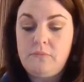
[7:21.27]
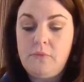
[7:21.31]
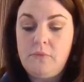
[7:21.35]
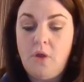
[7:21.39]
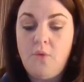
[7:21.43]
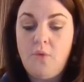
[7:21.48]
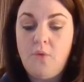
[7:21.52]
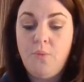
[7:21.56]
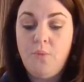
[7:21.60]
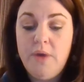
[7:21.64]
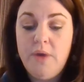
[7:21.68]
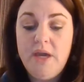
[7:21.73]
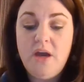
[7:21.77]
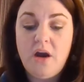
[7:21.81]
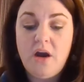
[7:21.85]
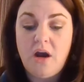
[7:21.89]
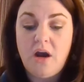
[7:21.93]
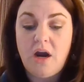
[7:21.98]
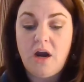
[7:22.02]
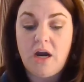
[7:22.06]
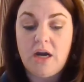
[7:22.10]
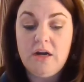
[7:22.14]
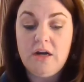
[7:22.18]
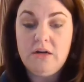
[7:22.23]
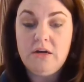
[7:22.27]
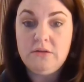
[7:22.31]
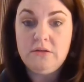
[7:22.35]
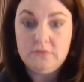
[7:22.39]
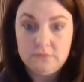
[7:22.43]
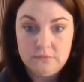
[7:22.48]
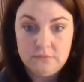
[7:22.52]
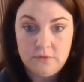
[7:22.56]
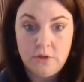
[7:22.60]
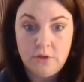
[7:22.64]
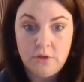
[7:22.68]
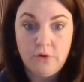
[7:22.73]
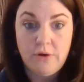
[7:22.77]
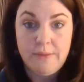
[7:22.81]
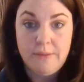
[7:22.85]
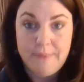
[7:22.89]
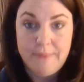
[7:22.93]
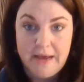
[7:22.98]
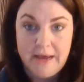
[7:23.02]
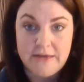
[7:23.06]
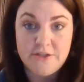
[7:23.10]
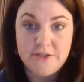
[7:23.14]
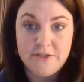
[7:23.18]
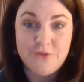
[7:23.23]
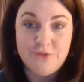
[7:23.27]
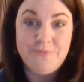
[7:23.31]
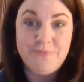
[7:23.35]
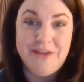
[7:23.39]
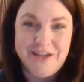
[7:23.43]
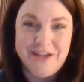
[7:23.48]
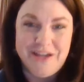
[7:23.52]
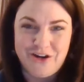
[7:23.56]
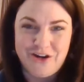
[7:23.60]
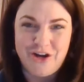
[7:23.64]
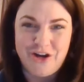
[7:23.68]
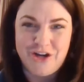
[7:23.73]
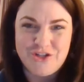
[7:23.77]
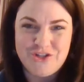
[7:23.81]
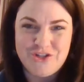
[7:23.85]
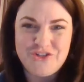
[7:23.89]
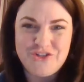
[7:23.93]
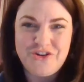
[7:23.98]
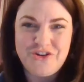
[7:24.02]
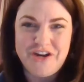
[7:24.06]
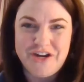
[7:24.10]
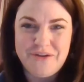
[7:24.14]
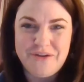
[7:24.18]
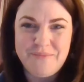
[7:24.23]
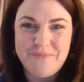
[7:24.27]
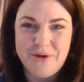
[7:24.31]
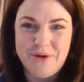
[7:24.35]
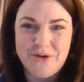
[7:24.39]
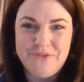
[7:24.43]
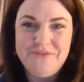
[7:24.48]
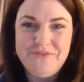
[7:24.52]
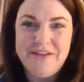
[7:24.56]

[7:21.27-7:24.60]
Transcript: we are going back to being in our conscious creator mode.